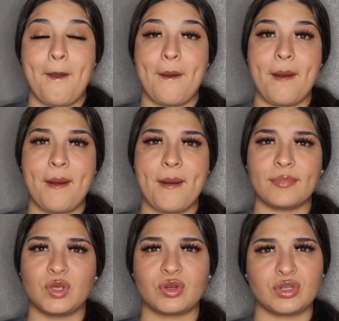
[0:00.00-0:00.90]

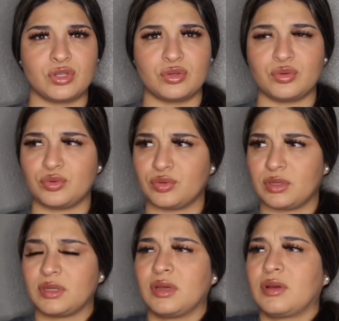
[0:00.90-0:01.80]
You could do
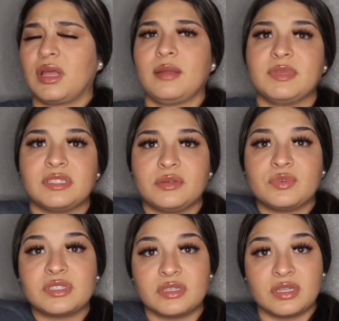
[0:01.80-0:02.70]
okay, let me see,
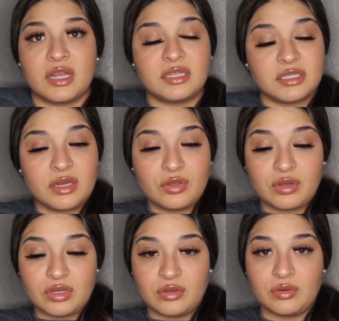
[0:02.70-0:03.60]
what's a good idea? You
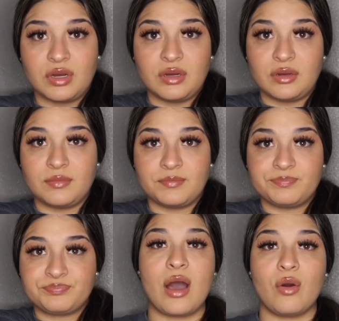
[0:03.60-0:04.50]
could do
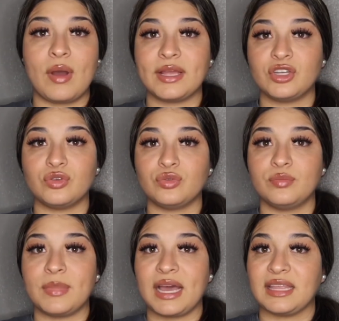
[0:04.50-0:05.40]
how I do
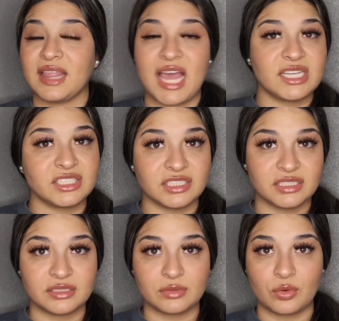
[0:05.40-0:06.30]
my
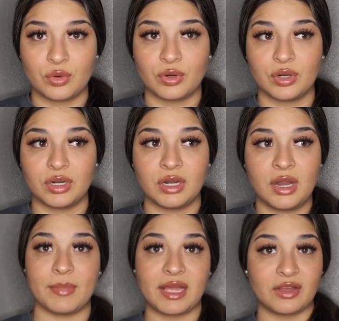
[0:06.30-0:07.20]
lashes, or
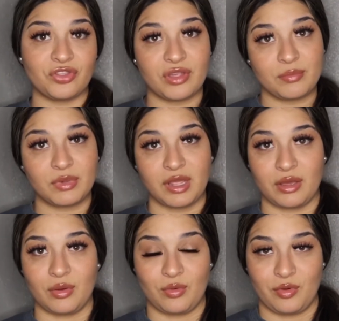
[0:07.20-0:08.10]
make a
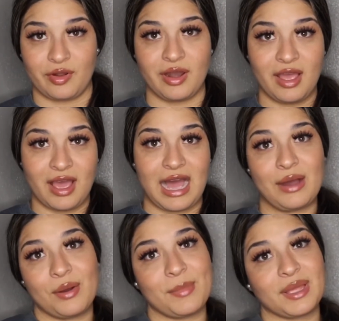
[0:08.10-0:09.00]
thumbnail, or
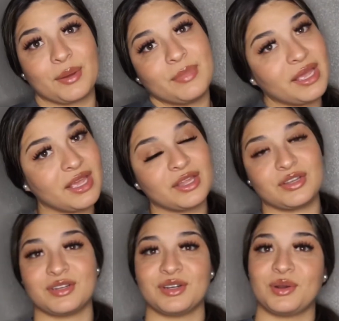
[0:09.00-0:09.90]
how I make a
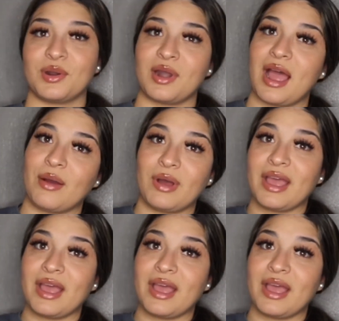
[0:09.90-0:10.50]
banner, or how I